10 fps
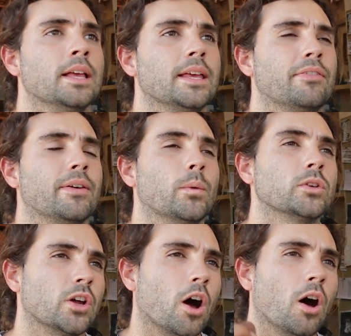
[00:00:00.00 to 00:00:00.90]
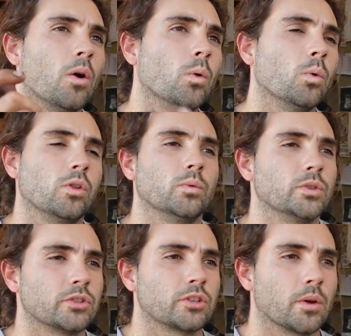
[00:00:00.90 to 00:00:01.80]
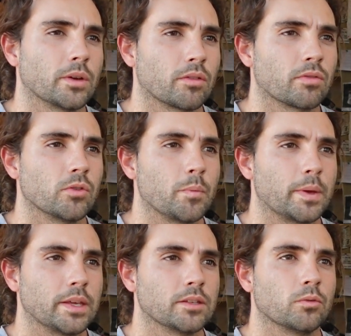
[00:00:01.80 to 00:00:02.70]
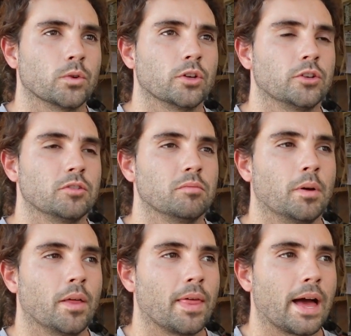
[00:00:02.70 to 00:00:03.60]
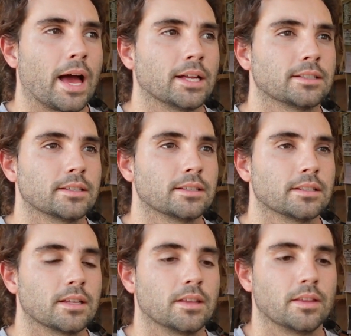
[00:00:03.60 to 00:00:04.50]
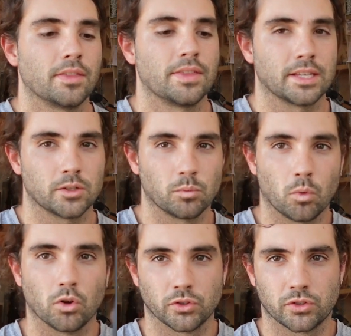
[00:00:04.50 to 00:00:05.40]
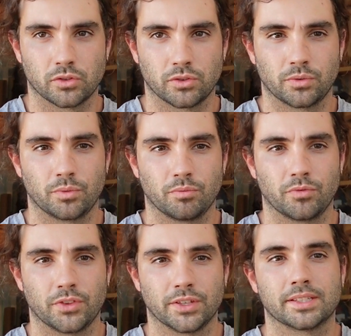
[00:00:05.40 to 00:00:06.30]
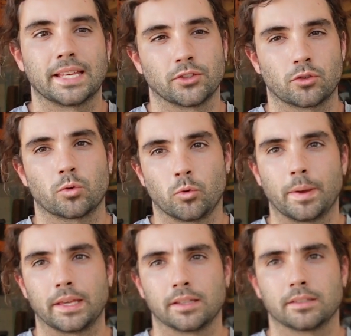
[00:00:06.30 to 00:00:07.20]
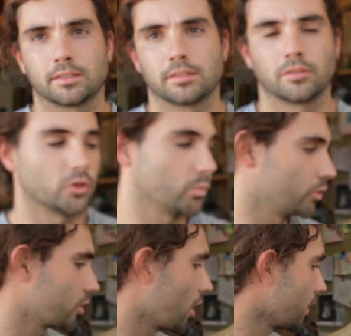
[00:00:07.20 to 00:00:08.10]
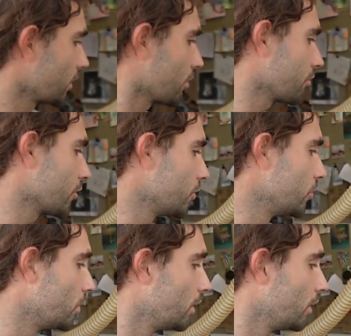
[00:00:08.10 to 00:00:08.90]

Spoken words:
if it wasn't a hole that was going through the piece of wood, but that this was the central piece that was going through